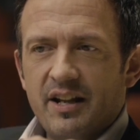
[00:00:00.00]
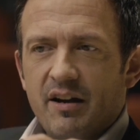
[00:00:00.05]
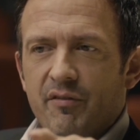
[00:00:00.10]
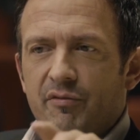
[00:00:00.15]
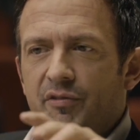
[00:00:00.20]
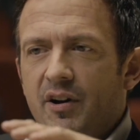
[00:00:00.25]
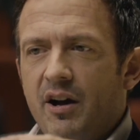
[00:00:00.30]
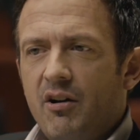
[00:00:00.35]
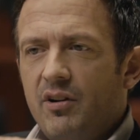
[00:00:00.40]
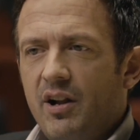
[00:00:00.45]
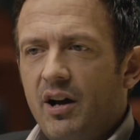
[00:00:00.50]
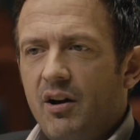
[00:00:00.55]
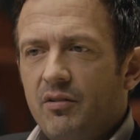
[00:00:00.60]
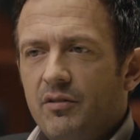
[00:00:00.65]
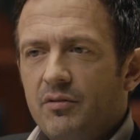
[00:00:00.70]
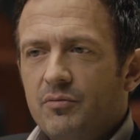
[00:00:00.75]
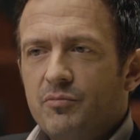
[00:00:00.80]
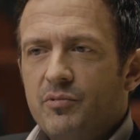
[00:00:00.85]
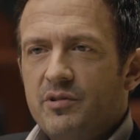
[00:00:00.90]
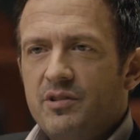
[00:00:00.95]
And I found
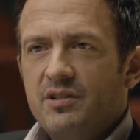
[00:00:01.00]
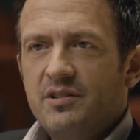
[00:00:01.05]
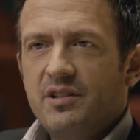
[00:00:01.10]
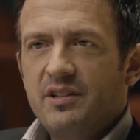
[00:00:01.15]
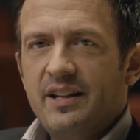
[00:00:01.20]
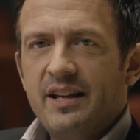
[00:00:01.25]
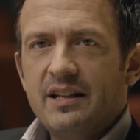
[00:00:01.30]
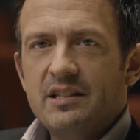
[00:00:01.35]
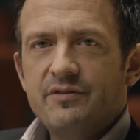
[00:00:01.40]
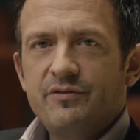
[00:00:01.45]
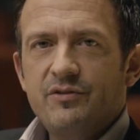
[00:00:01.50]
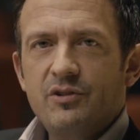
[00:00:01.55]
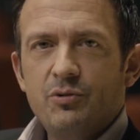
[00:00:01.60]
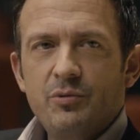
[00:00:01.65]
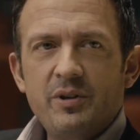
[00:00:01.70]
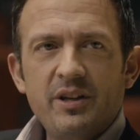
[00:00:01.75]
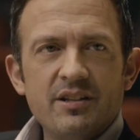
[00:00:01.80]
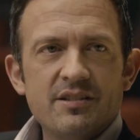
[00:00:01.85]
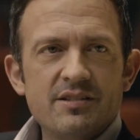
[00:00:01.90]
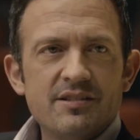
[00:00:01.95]
out within the next
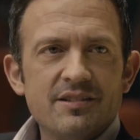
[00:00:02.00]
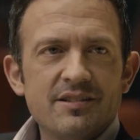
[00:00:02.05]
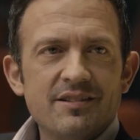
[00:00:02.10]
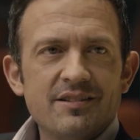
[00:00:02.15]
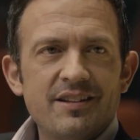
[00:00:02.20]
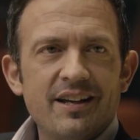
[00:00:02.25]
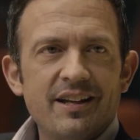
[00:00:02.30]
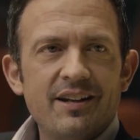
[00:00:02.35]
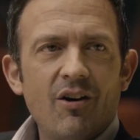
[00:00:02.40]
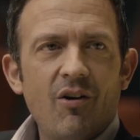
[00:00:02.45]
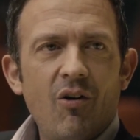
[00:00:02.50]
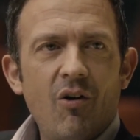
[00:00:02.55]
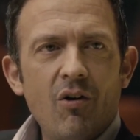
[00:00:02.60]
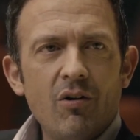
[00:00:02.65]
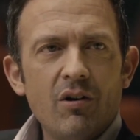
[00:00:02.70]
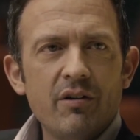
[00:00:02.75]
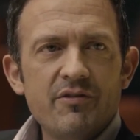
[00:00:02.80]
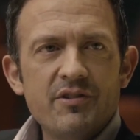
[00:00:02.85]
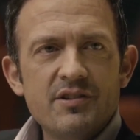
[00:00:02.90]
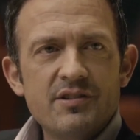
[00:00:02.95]
few weeks that
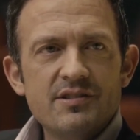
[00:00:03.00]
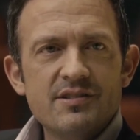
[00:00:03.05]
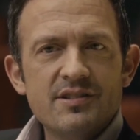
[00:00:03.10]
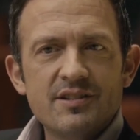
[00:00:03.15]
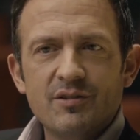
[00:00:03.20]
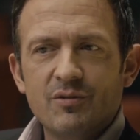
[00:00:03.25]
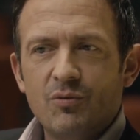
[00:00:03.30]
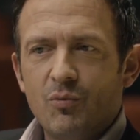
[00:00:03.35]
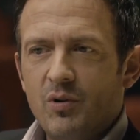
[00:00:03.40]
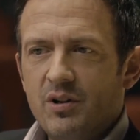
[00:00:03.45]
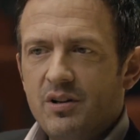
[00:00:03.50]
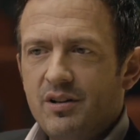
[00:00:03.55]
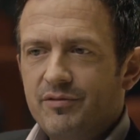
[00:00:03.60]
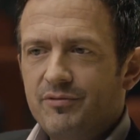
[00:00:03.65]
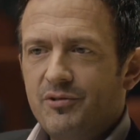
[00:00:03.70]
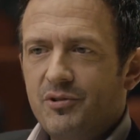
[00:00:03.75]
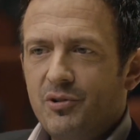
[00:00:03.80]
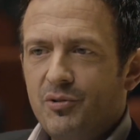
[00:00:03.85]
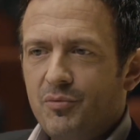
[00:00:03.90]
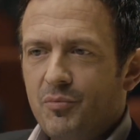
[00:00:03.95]
all of this
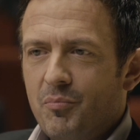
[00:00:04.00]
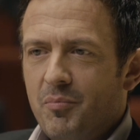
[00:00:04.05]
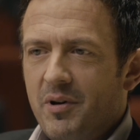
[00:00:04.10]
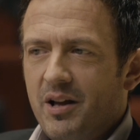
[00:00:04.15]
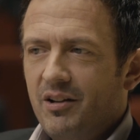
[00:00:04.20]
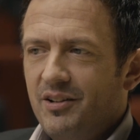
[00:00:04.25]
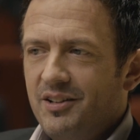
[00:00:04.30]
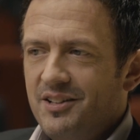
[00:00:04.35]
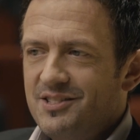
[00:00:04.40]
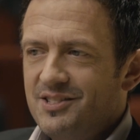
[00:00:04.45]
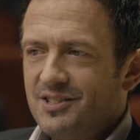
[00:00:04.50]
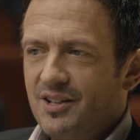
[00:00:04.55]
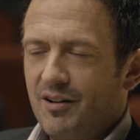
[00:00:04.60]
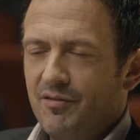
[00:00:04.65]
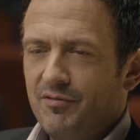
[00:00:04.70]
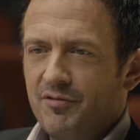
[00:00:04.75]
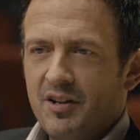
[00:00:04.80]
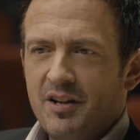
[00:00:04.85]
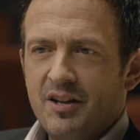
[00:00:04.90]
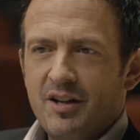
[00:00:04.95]
wonderful melody
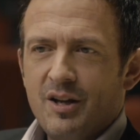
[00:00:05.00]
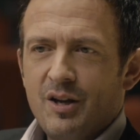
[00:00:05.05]
stuff